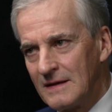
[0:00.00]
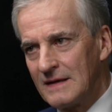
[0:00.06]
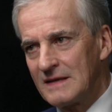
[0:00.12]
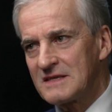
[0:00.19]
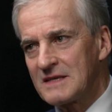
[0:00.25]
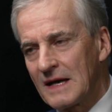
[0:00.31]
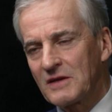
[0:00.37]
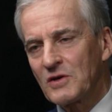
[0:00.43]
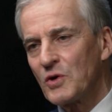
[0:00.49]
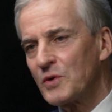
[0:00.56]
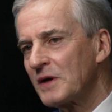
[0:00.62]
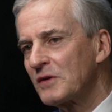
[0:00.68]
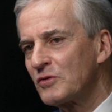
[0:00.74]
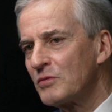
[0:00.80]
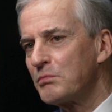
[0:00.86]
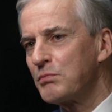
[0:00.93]
is that
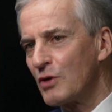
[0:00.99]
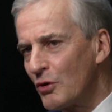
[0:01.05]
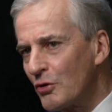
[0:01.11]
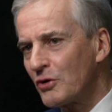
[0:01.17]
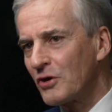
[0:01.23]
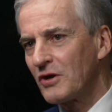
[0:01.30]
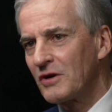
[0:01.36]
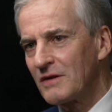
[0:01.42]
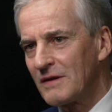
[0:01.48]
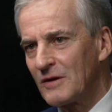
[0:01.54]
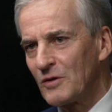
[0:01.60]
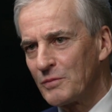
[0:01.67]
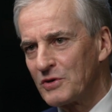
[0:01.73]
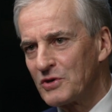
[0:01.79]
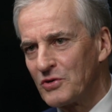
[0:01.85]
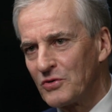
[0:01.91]
going to block the
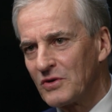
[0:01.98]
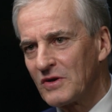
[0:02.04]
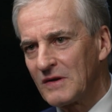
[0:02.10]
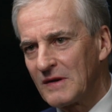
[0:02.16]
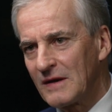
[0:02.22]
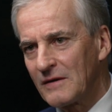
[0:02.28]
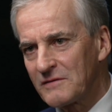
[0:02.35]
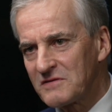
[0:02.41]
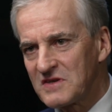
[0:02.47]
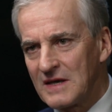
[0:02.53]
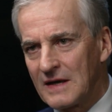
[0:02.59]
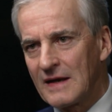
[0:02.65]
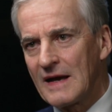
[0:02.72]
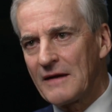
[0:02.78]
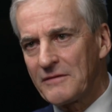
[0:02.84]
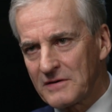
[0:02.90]
opportunity of
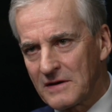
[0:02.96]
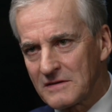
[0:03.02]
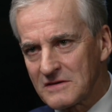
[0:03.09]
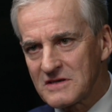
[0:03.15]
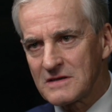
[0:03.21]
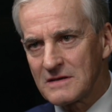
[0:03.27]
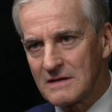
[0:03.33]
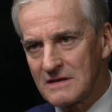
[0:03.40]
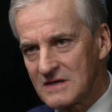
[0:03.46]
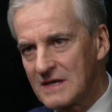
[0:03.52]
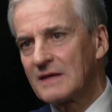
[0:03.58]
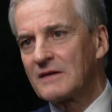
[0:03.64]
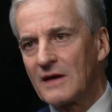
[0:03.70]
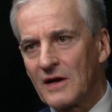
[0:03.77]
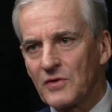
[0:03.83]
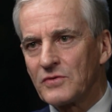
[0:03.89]
seeing Afghans
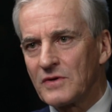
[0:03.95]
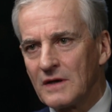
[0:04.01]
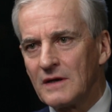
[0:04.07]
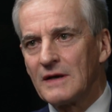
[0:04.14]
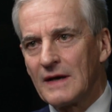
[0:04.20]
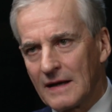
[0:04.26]
sit down